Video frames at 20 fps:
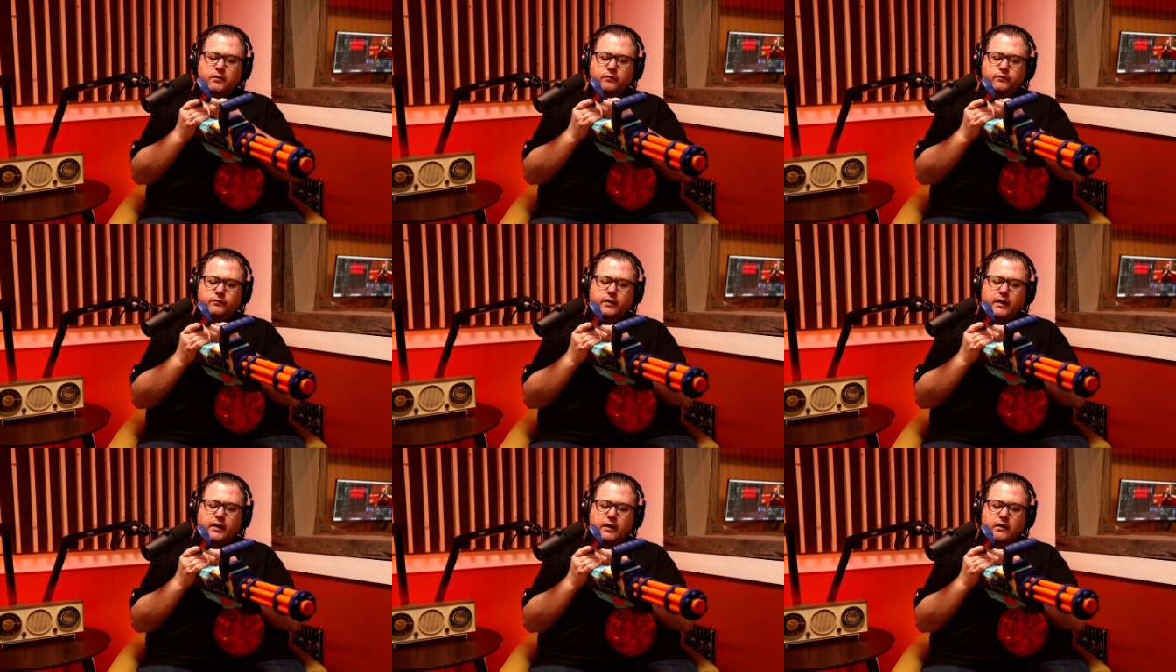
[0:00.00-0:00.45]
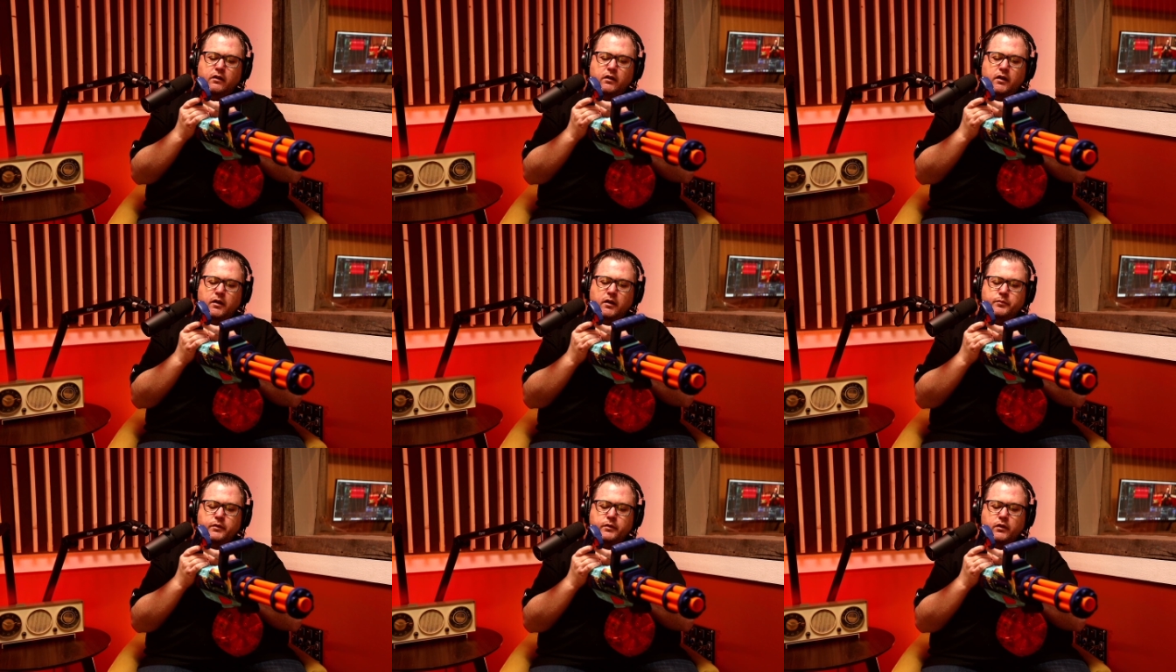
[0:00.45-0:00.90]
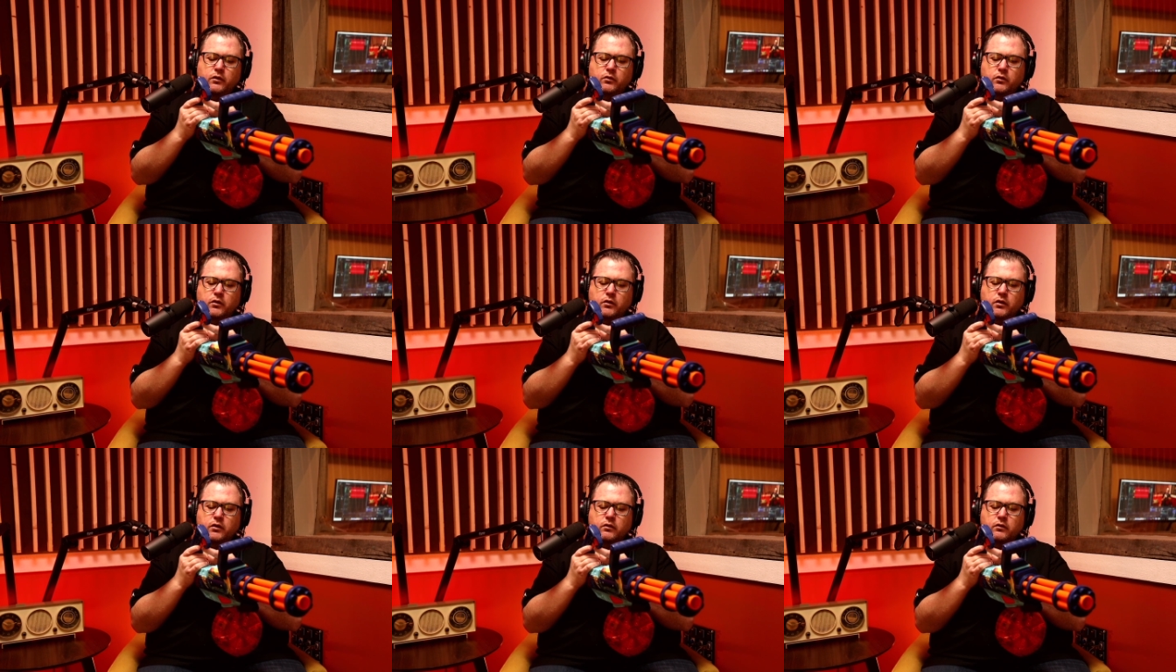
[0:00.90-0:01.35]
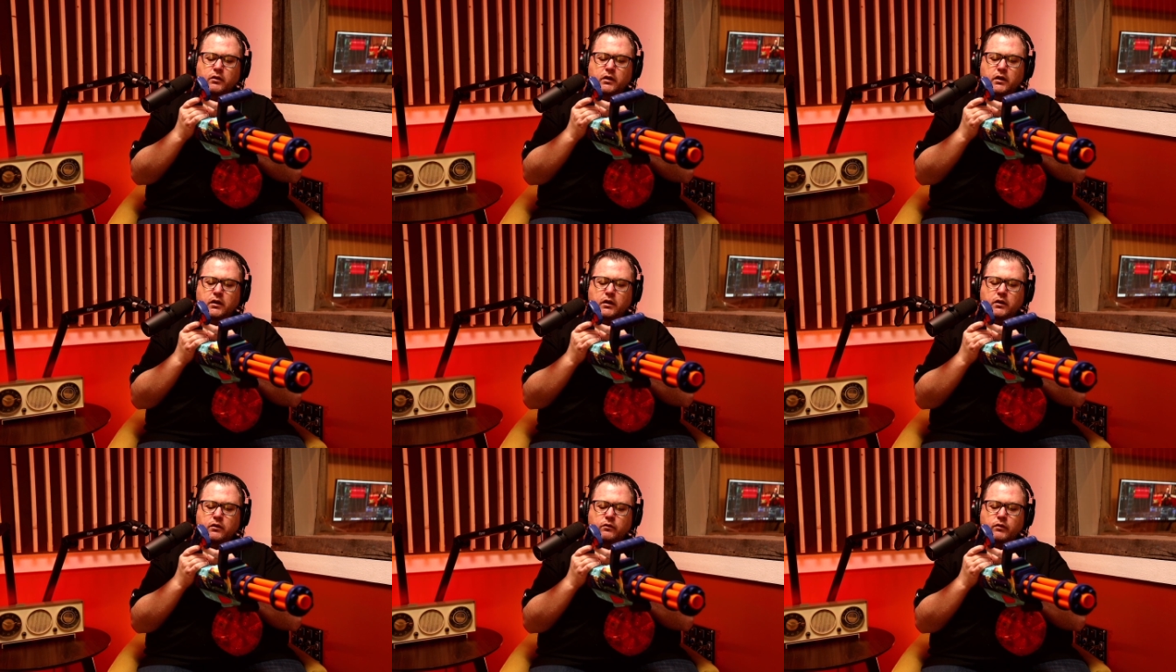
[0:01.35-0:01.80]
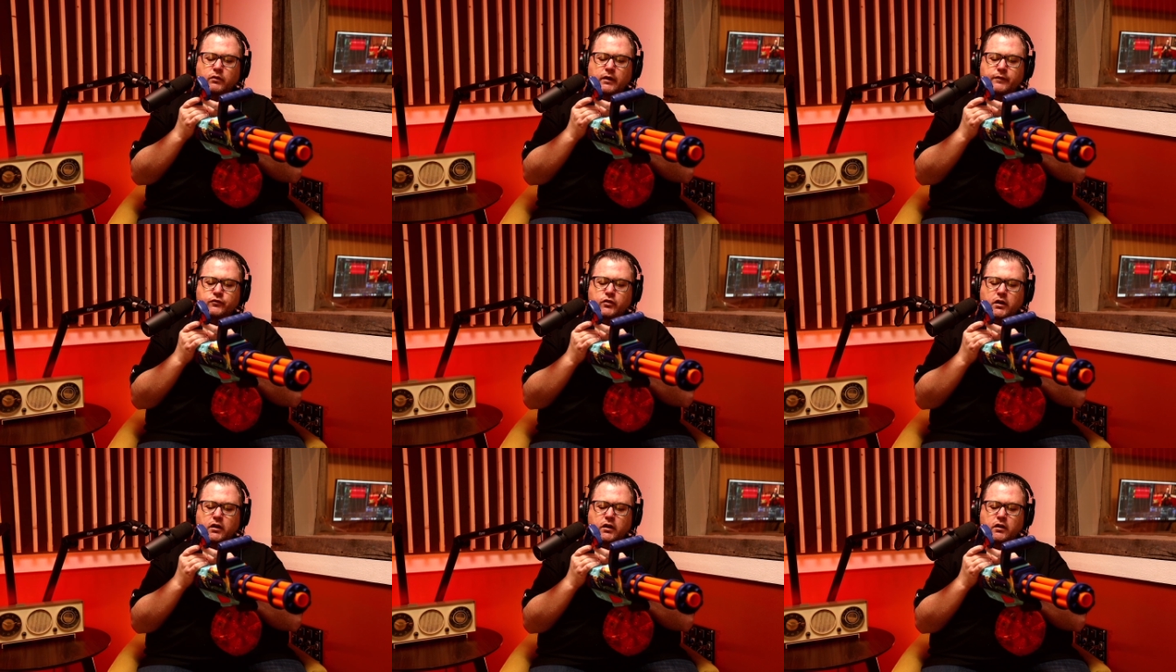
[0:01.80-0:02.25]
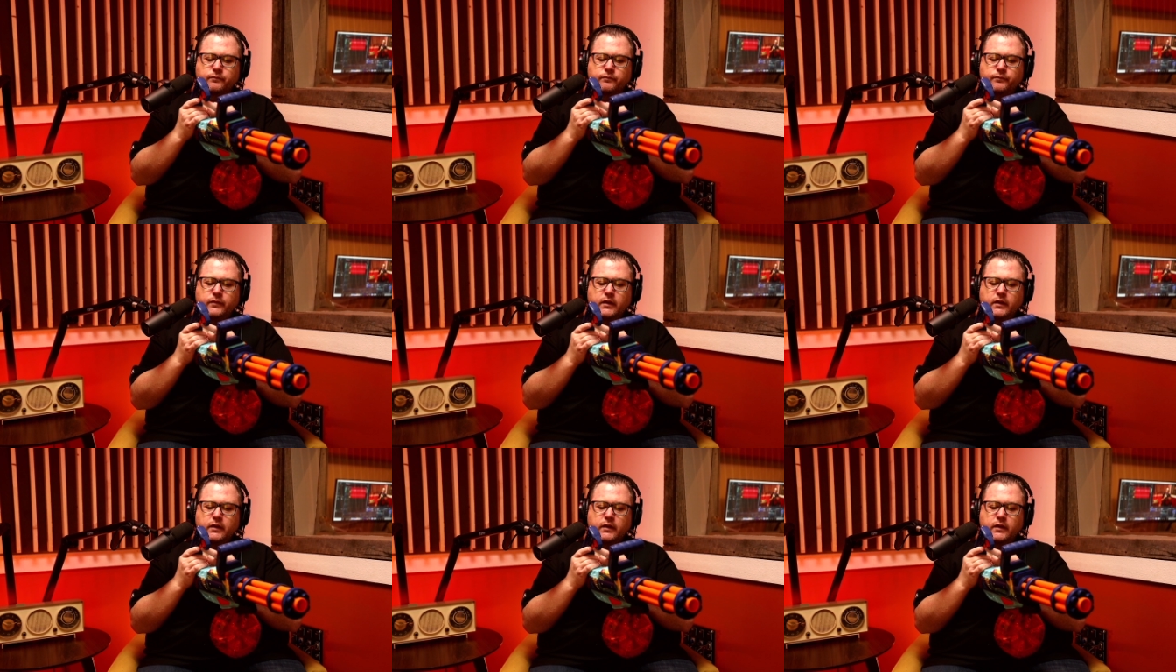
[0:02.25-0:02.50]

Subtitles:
fire up your rev trigger,